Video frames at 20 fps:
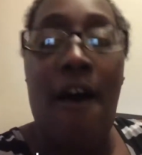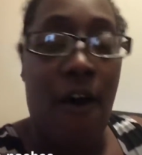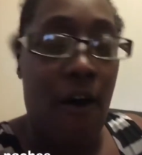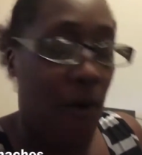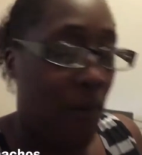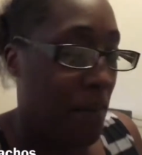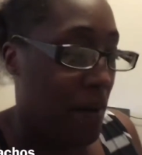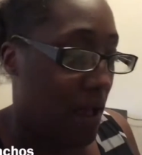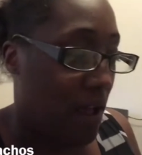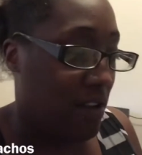
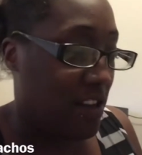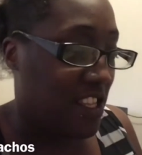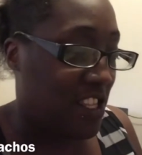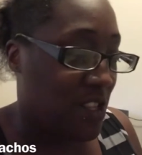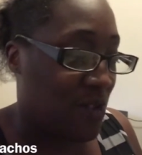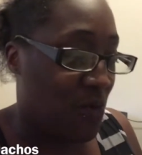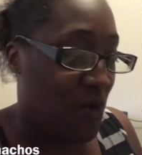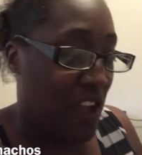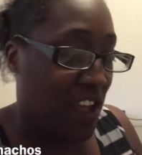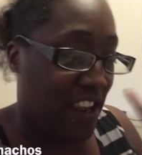Hope all is
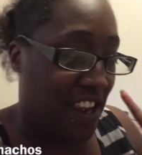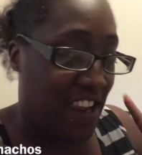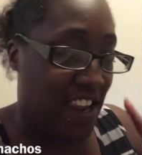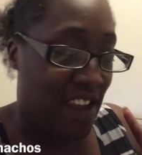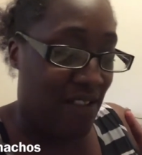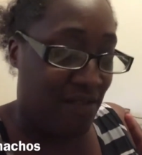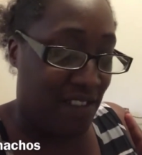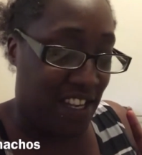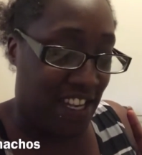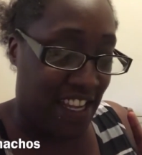well and
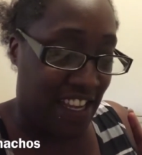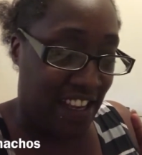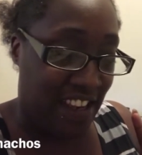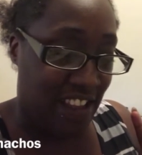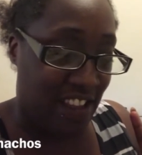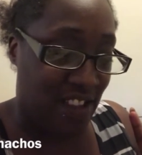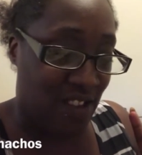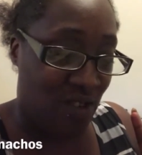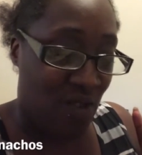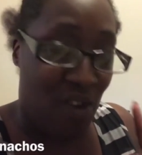everything
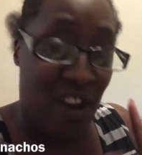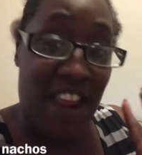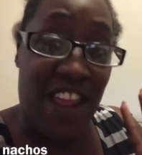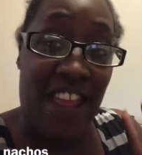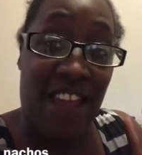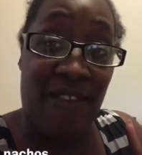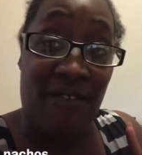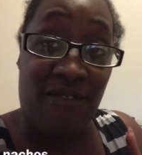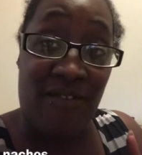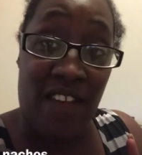is
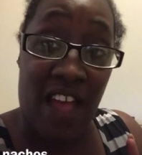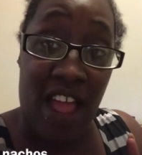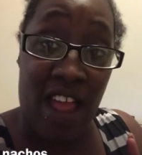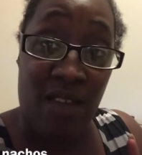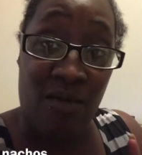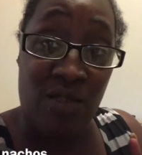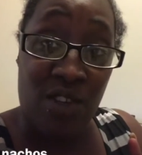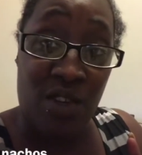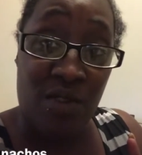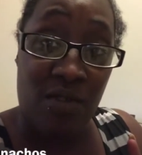great and
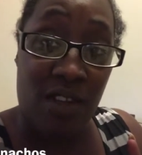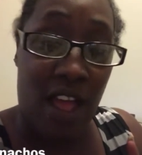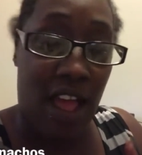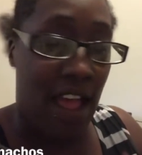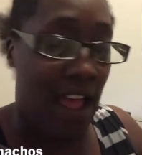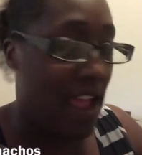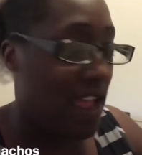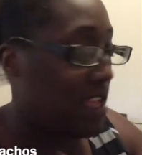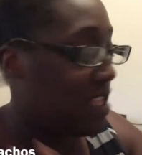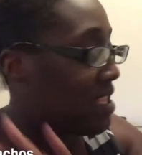fine with you
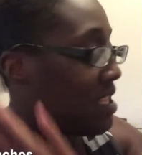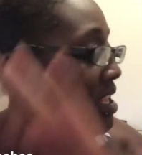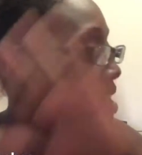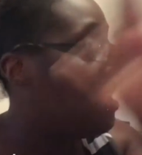guys.